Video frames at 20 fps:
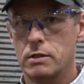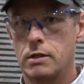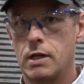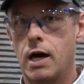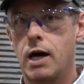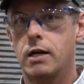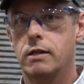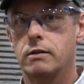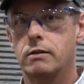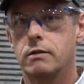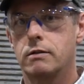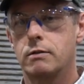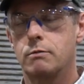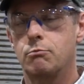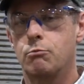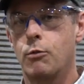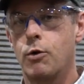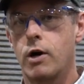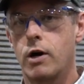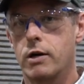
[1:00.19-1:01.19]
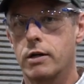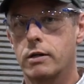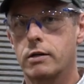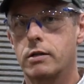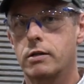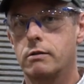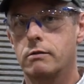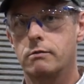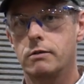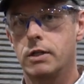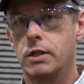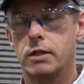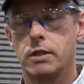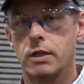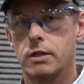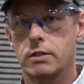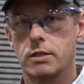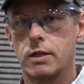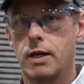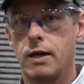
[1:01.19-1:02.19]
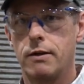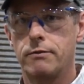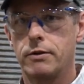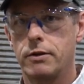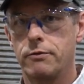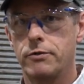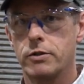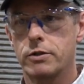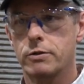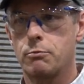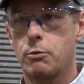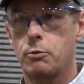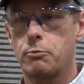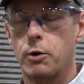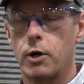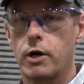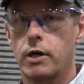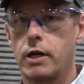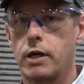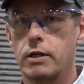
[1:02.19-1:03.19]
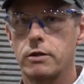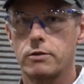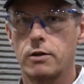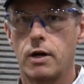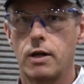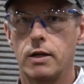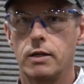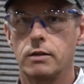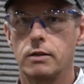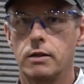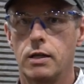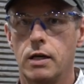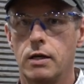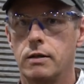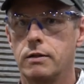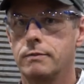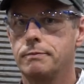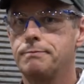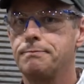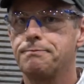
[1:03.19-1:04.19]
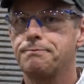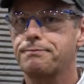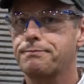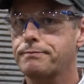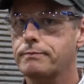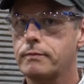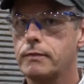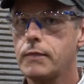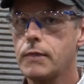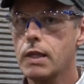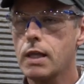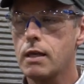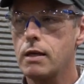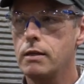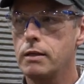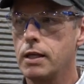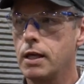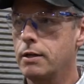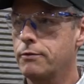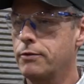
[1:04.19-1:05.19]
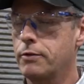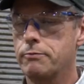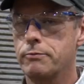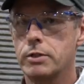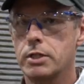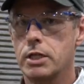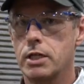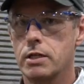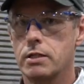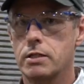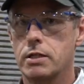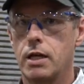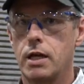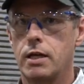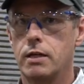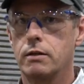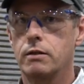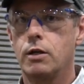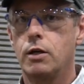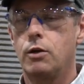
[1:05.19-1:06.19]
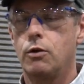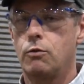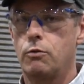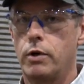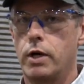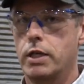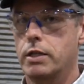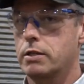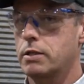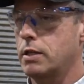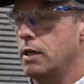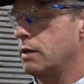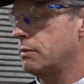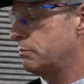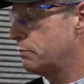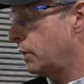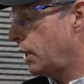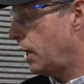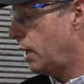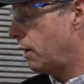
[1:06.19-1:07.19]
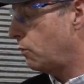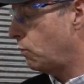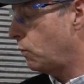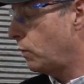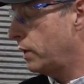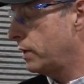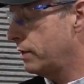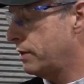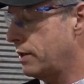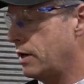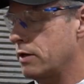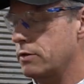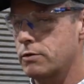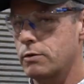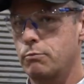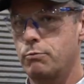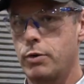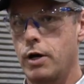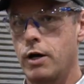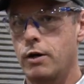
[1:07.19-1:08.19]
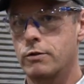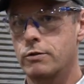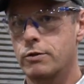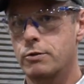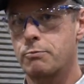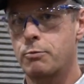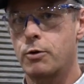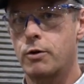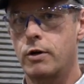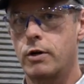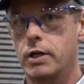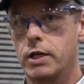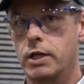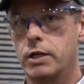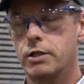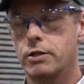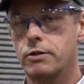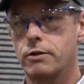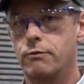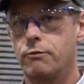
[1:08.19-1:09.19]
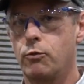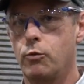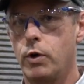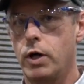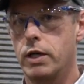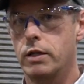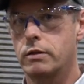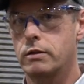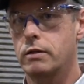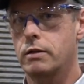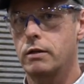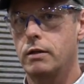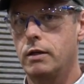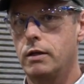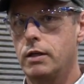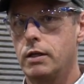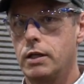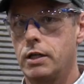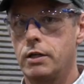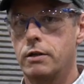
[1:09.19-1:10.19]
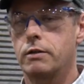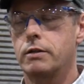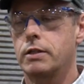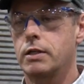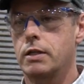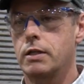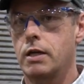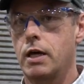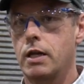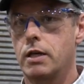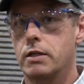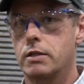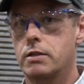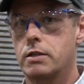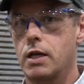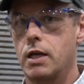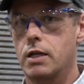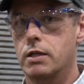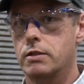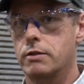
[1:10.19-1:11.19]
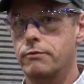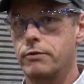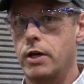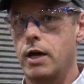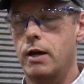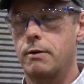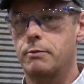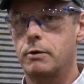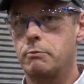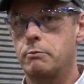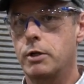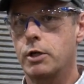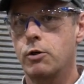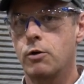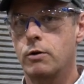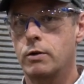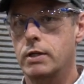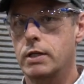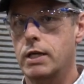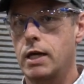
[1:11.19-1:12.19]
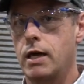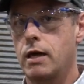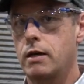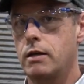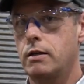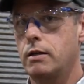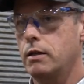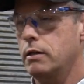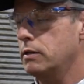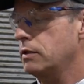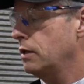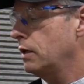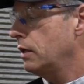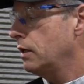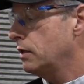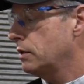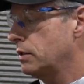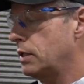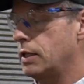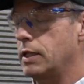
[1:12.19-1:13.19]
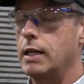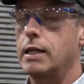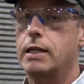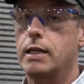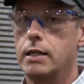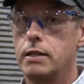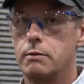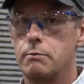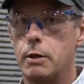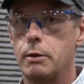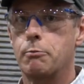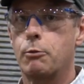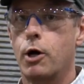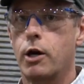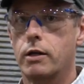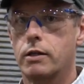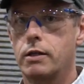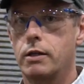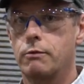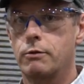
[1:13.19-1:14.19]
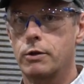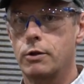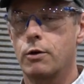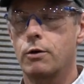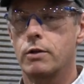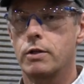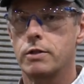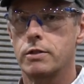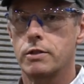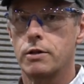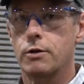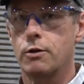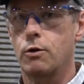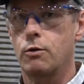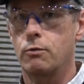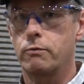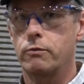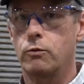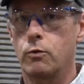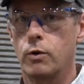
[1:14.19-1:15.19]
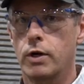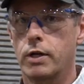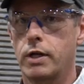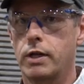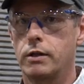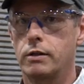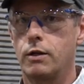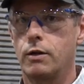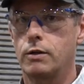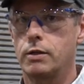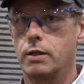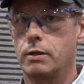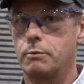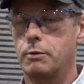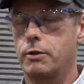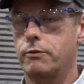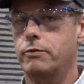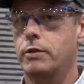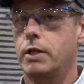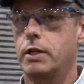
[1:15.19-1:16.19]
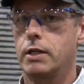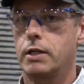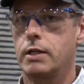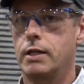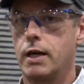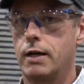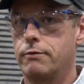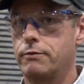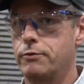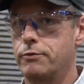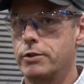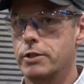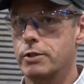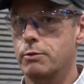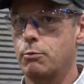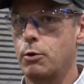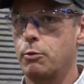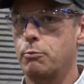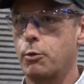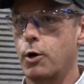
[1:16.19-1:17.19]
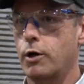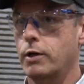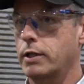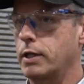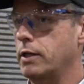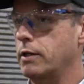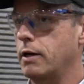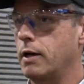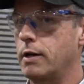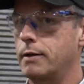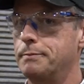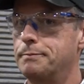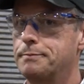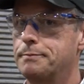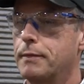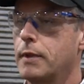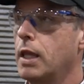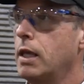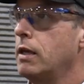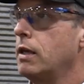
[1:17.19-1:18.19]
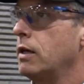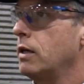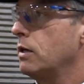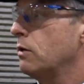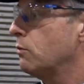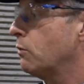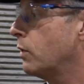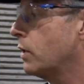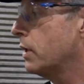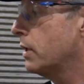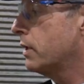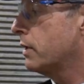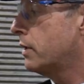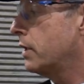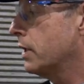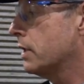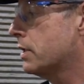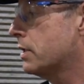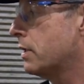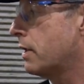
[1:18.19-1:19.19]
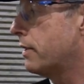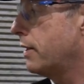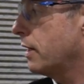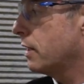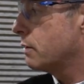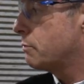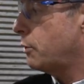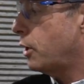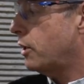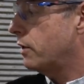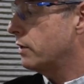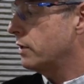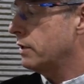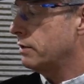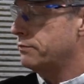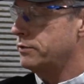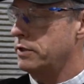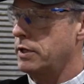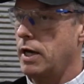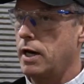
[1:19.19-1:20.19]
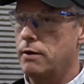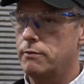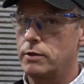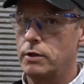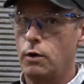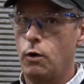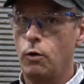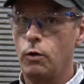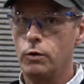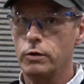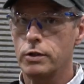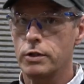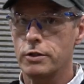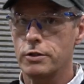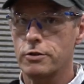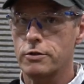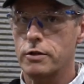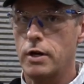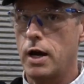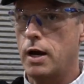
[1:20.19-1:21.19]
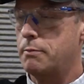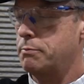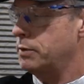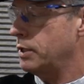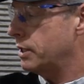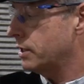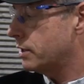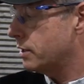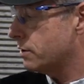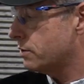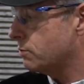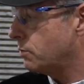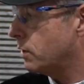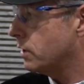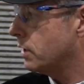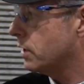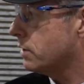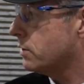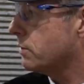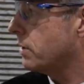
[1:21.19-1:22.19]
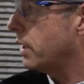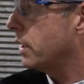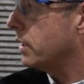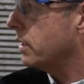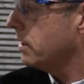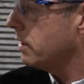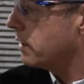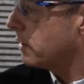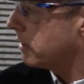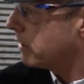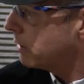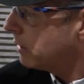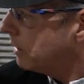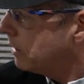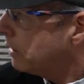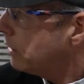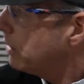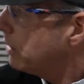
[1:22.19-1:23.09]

not marked, it doesn't have any visible markings on it, then the FMCSA rates them at 1,000 pounds per inch of width here in the United States. If you happen to be going to Canada, then they need to be marked. They would go to 0 working load limit if they didn't have a visible marking on them. One of the things to think about, if you have an older strap like this one that's right here,